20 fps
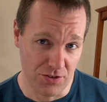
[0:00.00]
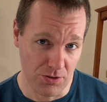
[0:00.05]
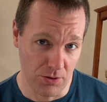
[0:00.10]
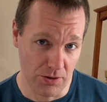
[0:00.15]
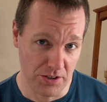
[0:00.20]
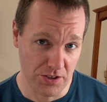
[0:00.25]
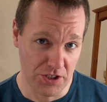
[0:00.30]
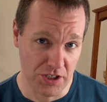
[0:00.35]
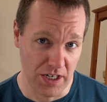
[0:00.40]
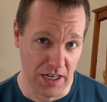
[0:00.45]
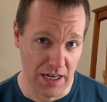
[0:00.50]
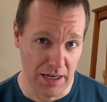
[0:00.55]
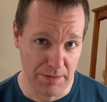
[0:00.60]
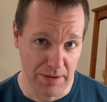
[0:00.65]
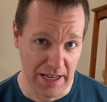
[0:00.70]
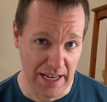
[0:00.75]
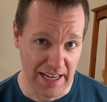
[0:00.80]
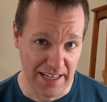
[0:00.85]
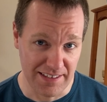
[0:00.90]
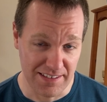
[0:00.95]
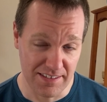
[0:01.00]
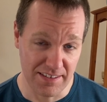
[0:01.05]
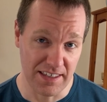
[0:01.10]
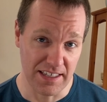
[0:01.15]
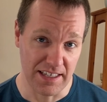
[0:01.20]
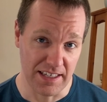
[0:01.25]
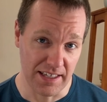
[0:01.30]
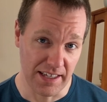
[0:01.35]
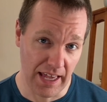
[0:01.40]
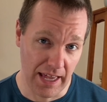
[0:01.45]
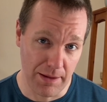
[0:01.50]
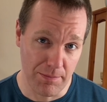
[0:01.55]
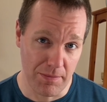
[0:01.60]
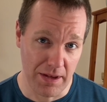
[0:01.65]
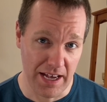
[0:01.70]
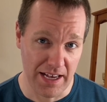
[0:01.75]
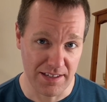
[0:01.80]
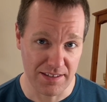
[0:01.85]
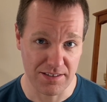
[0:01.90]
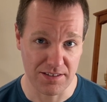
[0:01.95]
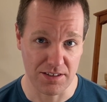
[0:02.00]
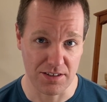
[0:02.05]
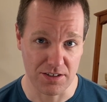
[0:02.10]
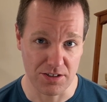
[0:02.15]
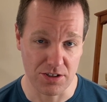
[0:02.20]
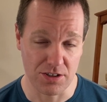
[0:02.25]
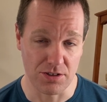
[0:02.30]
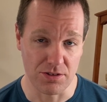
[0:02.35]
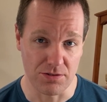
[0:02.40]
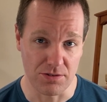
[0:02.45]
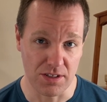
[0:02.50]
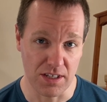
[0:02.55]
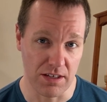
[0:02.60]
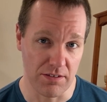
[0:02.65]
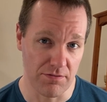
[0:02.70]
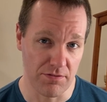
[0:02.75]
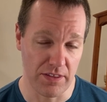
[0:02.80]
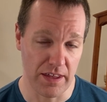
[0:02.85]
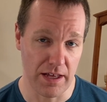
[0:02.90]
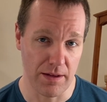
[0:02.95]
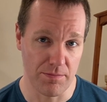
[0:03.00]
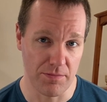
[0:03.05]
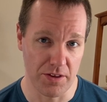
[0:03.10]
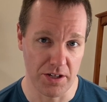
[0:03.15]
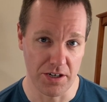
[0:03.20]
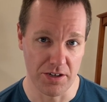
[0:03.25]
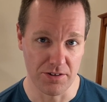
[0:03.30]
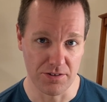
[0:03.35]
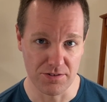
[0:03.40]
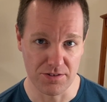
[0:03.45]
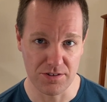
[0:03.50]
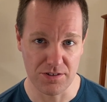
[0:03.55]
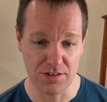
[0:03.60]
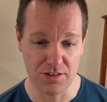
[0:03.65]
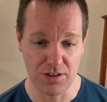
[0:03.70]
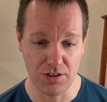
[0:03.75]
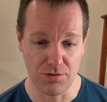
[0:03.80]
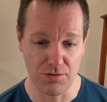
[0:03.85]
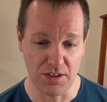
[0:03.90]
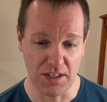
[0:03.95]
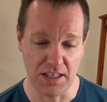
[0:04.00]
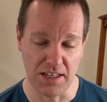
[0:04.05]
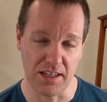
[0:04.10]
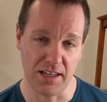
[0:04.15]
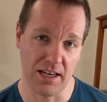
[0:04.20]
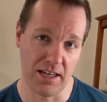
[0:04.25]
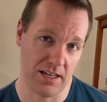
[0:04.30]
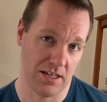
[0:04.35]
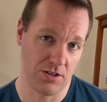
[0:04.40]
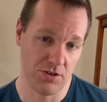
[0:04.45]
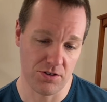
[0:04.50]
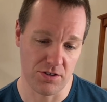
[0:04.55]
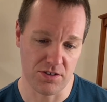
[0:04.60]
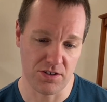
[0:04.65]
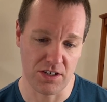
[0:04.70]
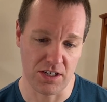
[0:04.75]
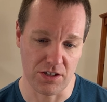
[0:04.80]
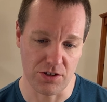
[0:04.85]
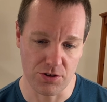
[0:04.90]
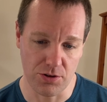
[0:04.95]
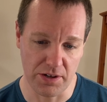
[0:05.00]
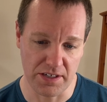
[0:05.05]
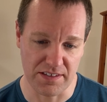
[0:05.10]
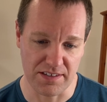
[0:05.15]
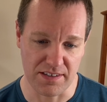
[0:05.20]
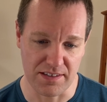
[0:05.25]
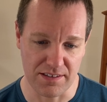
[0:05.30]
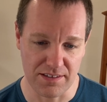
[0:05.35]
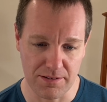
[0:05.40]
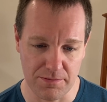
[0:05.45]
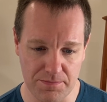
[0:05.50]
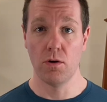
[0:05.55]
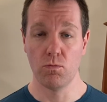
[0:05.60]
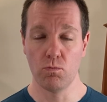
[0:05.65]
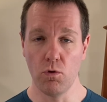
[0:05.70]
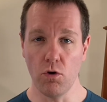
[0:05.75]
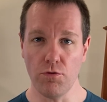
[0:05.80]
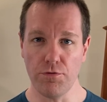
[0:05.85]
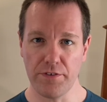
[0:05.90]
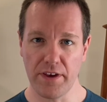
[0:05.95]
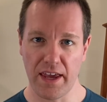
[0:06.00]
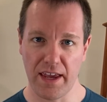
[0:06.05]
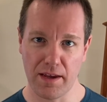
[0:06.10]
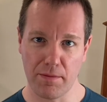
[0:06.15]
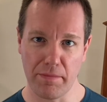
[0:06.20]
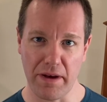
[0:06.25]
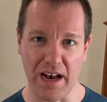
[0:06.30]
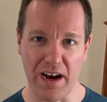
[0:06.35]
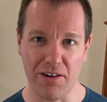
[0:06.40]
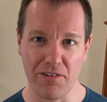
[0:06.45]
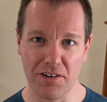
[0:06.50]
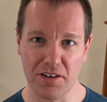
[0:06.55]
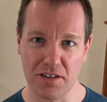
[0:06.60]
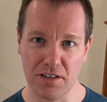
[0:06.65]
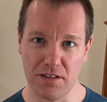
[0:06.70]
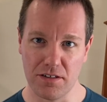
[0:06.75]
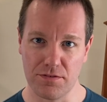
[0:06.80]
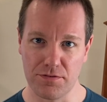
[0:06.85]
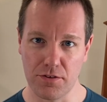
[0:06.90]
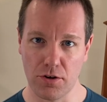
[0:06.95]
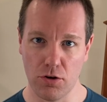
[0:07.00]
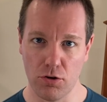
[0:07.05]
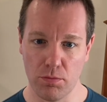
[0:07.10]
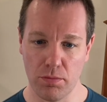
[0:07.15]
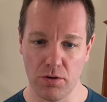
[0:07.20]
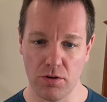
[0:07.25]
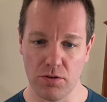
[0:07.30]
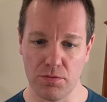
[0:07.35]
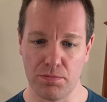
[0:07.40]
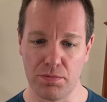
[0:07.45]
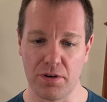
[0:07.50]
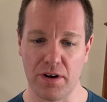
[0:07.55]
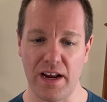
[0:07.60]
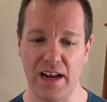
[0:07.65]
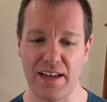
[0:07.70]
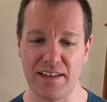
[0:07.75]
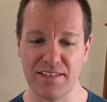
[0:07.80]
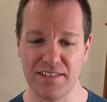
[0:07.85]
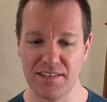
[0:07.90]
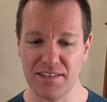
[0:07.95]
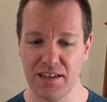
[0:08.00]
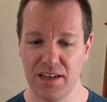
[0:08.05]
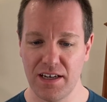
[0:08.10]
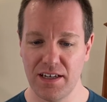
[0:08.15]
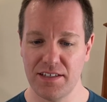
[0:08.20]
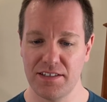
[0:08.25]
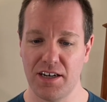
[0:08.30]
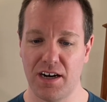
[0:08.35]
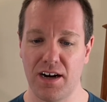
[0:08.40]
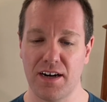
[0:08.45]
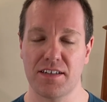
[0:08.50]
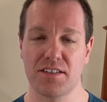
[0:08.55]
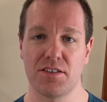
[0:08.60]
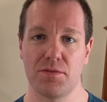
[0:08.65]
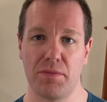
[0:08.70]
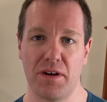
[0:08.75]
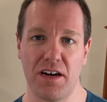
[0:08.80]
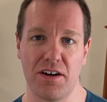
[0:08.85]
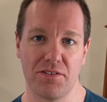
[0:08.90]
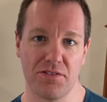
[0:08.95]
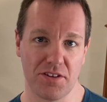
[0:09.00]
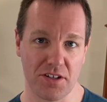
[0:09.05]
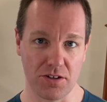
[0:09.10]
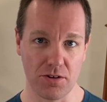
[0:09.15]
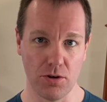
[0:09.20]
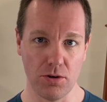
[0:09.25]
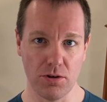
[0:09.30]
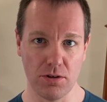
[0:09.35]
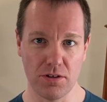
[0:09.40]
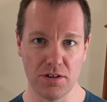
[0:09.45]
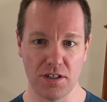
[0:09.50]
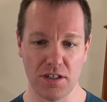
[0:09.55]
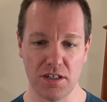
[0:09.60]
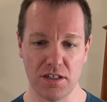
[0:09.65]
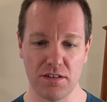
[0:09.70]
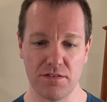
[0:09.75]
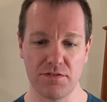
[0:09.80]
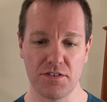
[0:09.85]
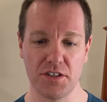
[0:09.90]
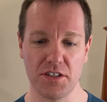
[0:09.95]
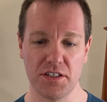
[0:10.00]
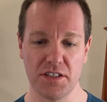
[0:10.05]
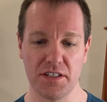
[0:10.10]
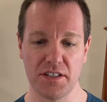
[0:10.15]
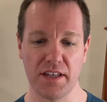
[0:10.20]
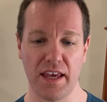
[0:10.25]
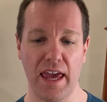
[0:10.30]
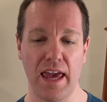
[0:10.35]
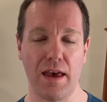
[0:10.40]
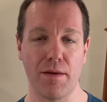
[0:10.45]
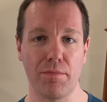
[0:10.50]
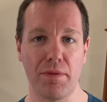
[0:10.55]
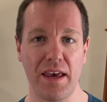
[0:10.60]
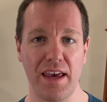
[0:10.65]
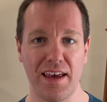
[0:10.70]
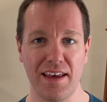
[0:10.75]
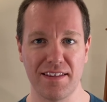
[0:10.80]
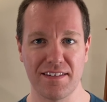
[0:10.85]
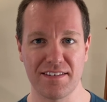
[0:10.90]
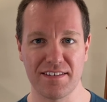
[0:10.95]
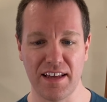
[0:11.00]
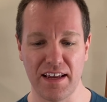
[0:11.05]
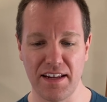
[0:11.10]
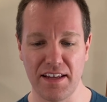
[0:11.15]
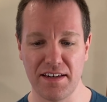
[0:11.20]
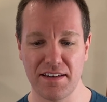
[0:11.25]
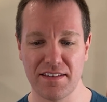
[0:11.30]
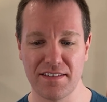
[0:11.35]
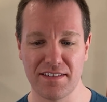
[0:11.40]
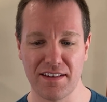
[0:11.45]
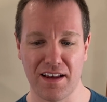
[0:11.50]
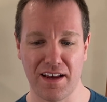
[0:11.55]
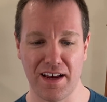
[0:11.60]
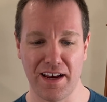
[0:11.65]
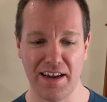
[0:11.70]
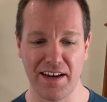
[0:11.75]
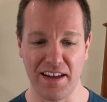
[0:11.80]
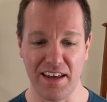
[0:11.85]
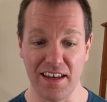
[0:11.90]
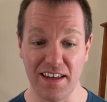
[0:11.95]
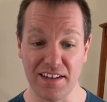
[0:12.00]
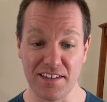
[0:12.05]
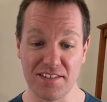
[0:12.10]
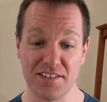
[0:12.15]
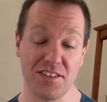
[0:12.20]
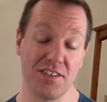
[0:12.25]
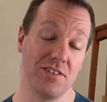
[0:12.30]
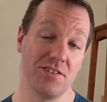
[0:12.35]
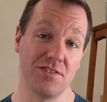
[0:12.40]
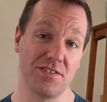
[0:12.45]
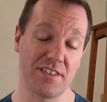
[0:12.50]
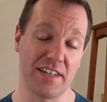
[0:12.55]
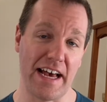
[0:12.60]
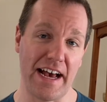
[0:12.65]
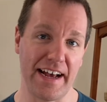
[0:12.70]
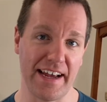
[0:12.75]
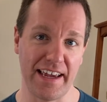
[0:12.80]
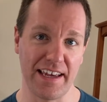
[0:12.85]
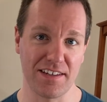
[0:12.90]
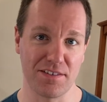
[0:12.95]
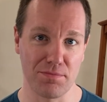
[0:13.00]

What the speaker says: your job as the game master to give them those unique and interesting choices. Wolfgang Bauer of Kobold Press talks about the goal of good campaign setting design is to stack as